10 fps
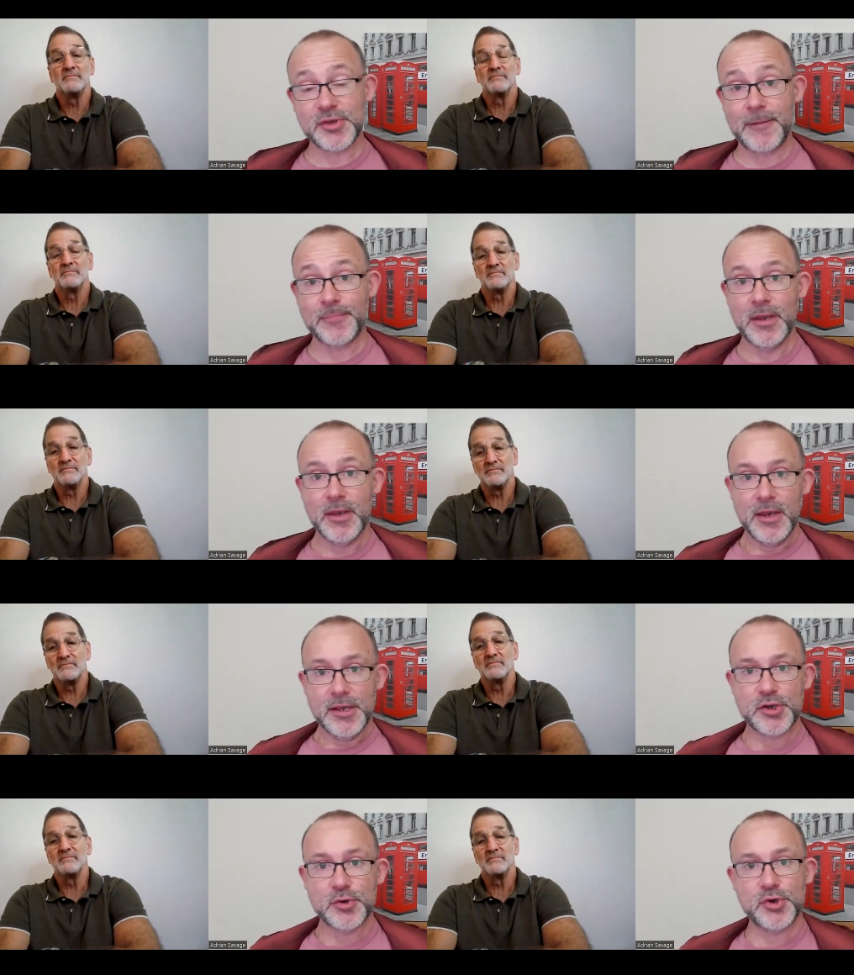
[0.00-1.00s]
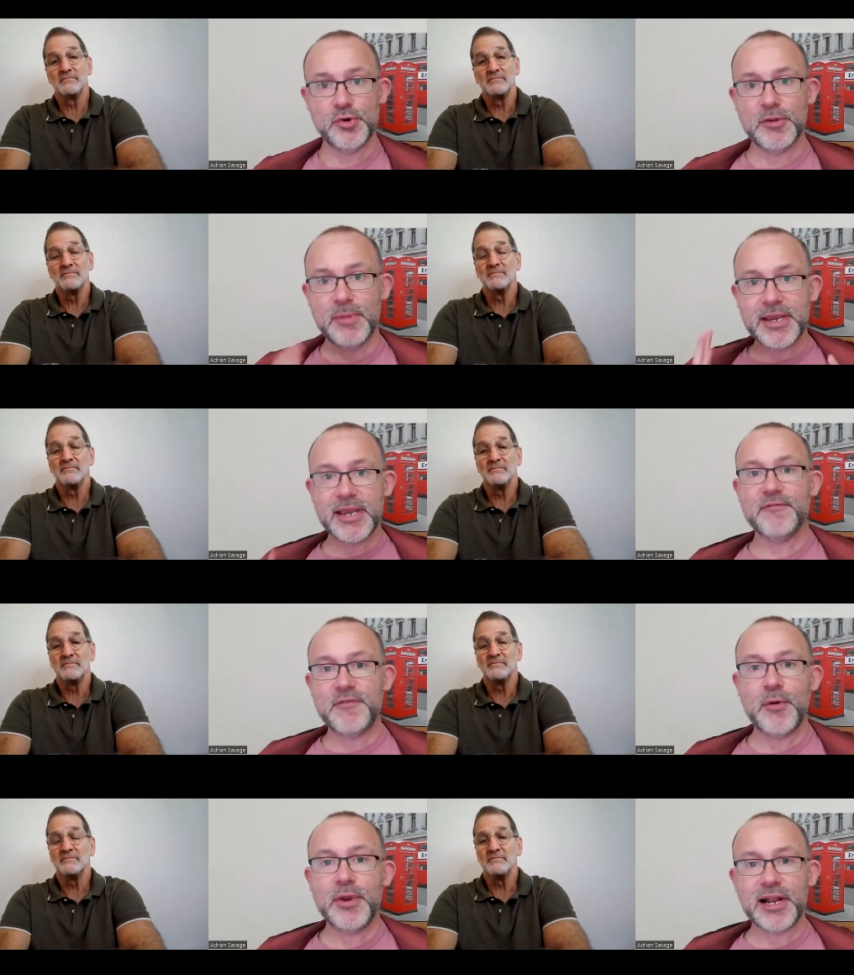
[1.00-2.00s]
Speaker 1: that. So Google are making it
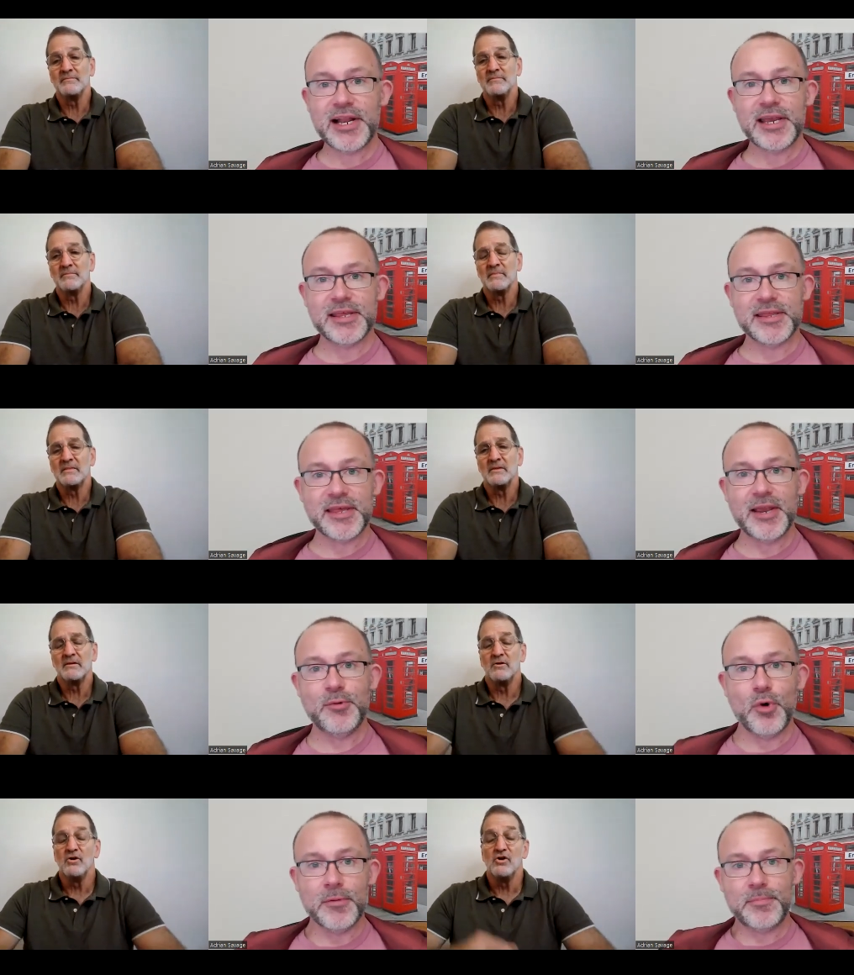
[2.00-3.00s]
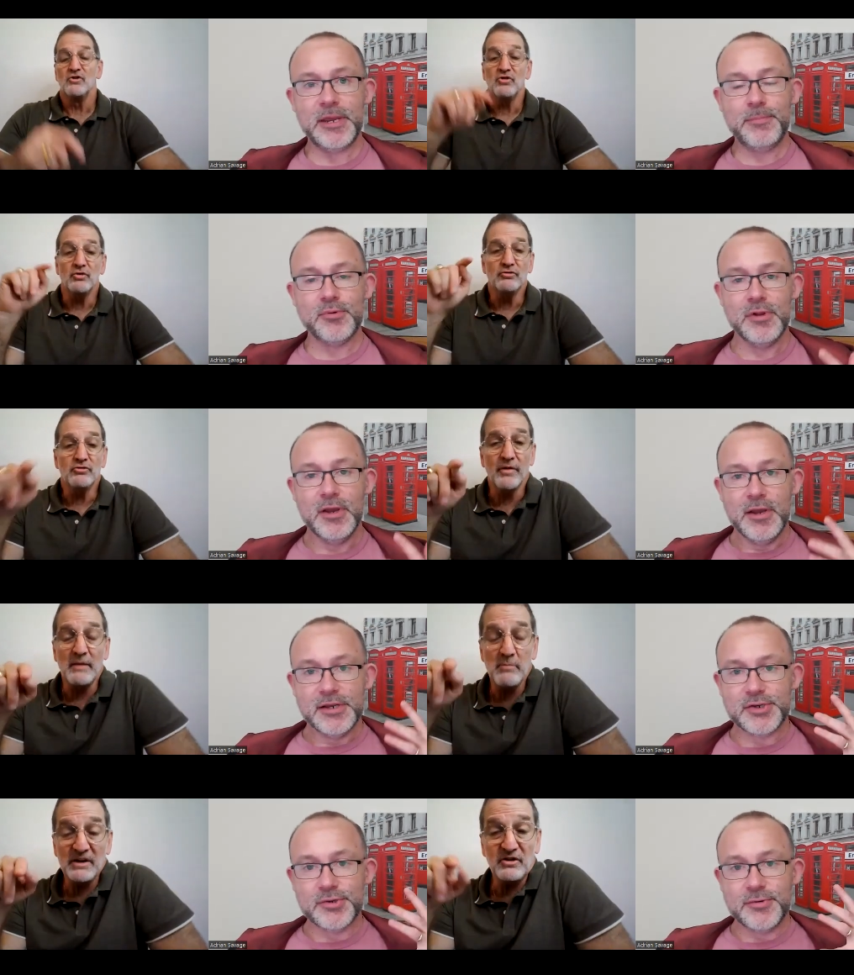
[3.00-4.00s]
very clear that they want people. So,
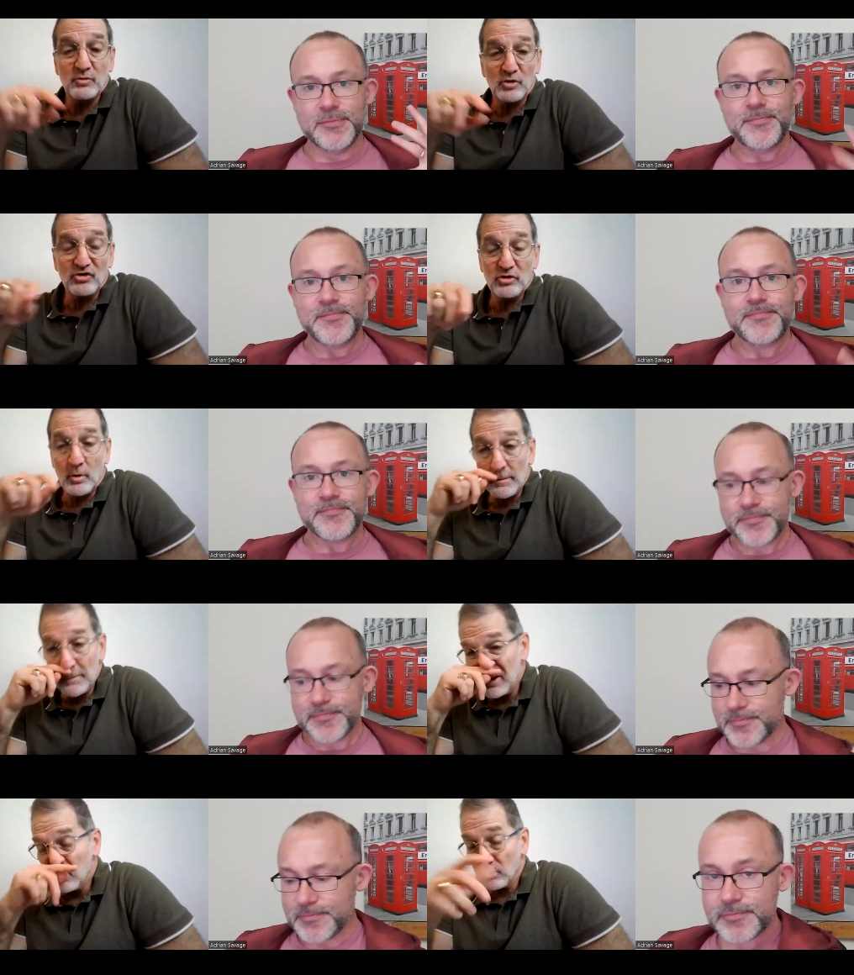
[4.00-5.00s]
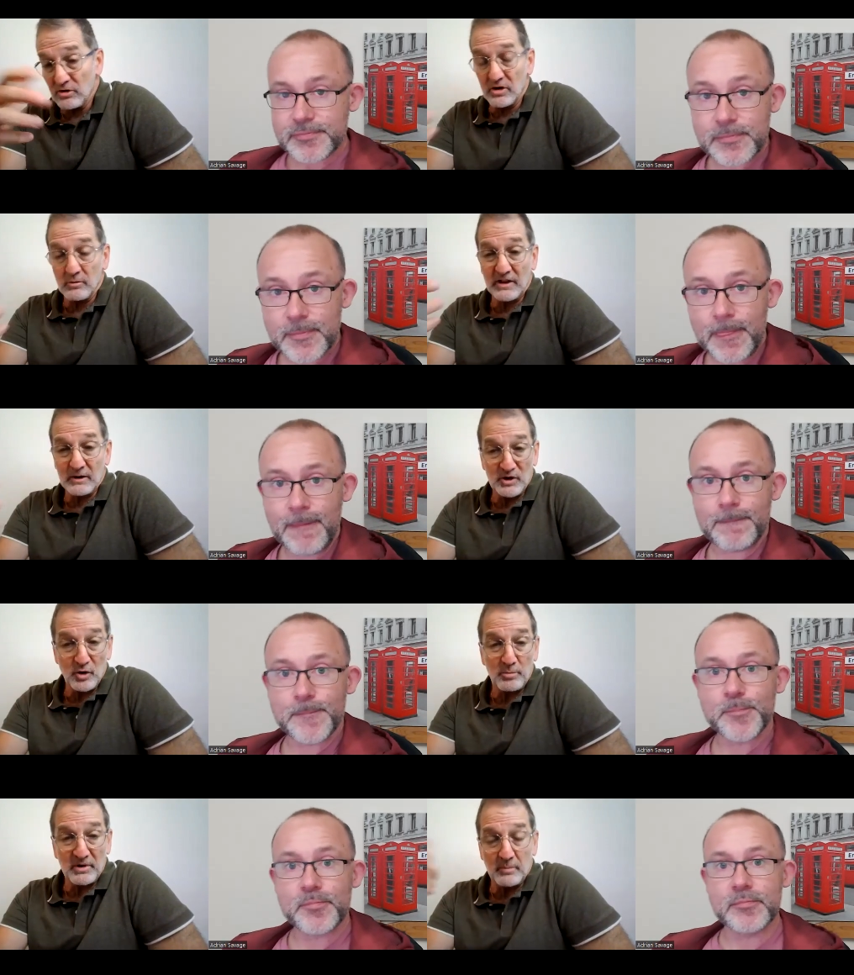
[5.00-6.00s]
so that message
Speaker 2: will show up in your uh,
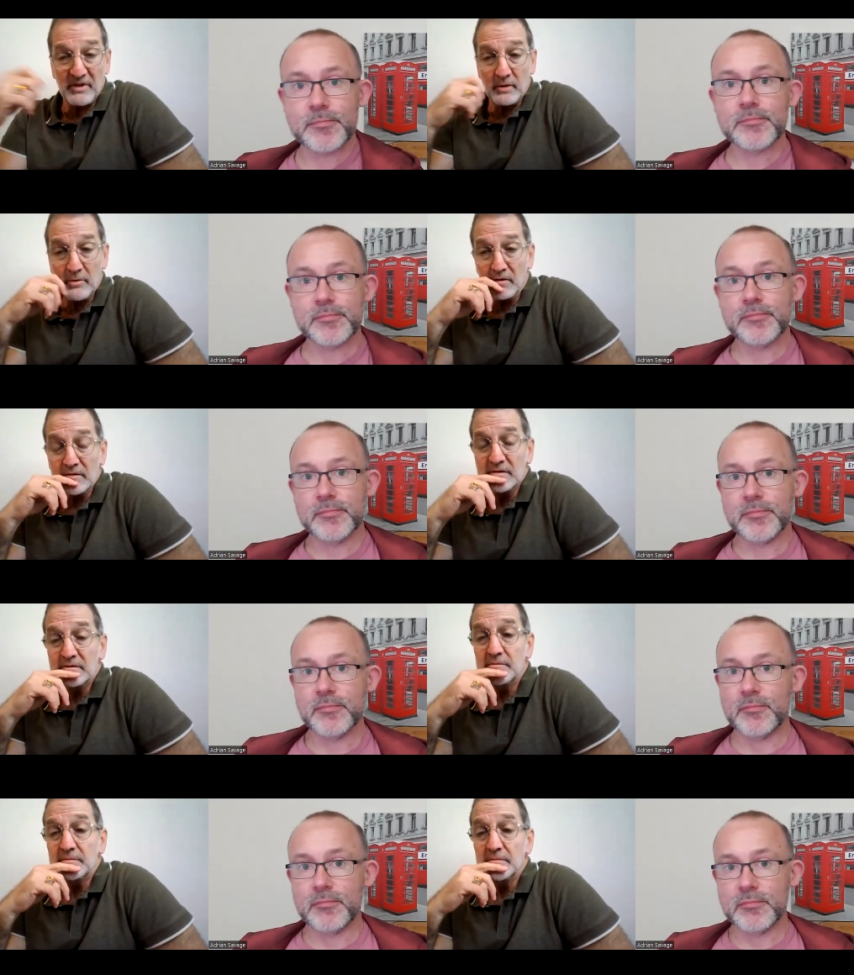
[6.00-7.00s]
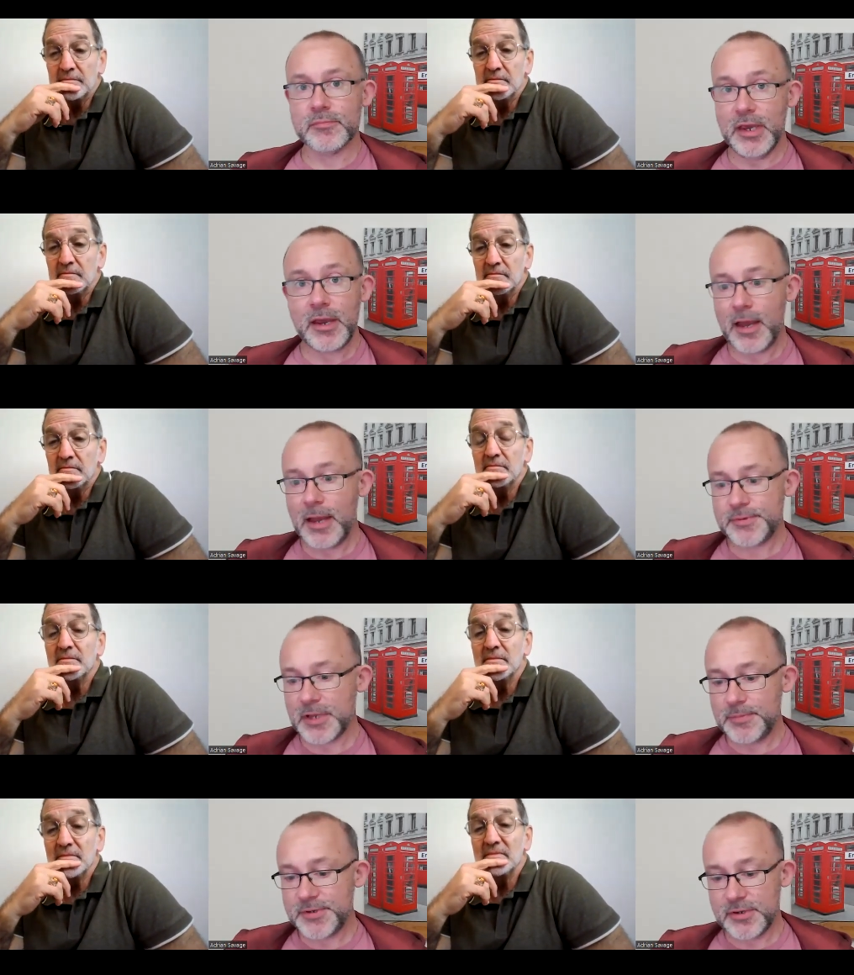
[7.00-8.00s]
like when you open up
Speaker 1: the email. Yeah, ab-
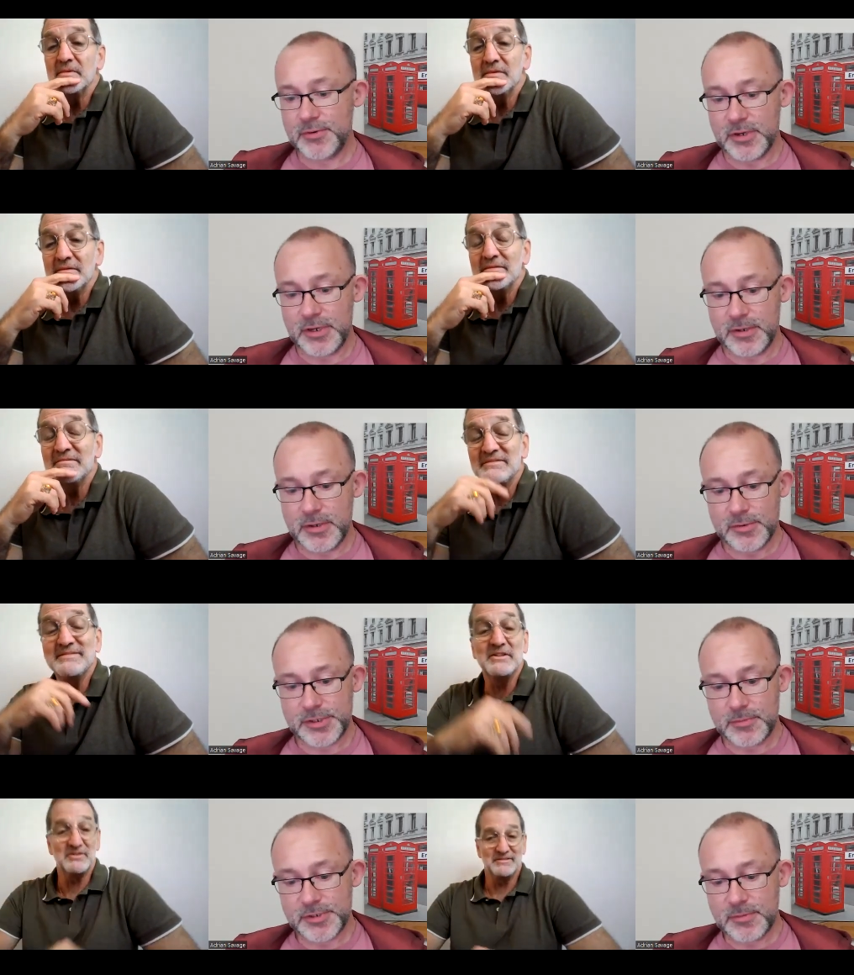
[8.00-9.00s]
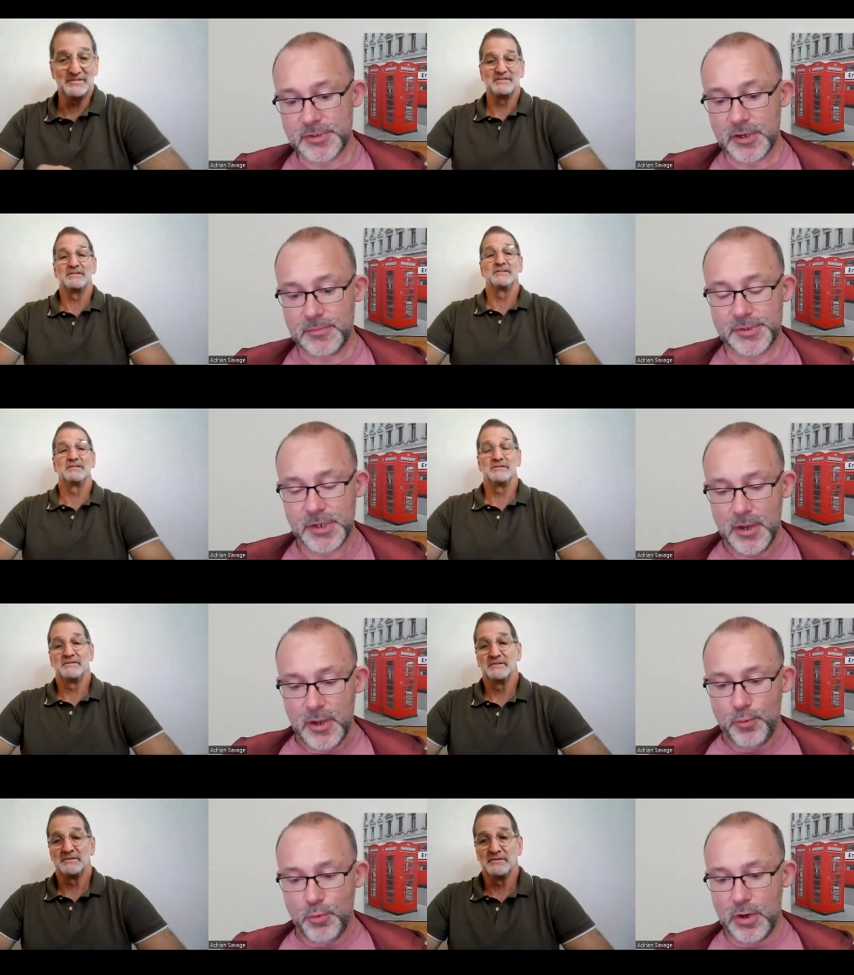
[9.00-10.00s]
absolutely. You know, some sometimes
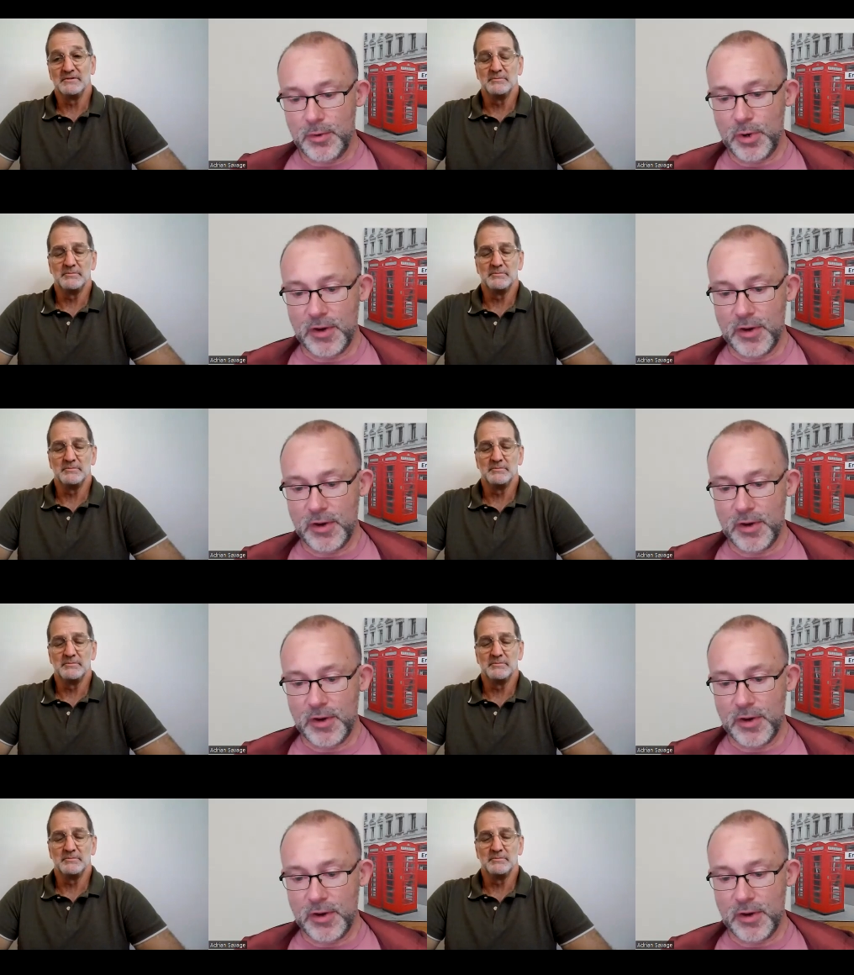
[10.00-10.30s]
when I when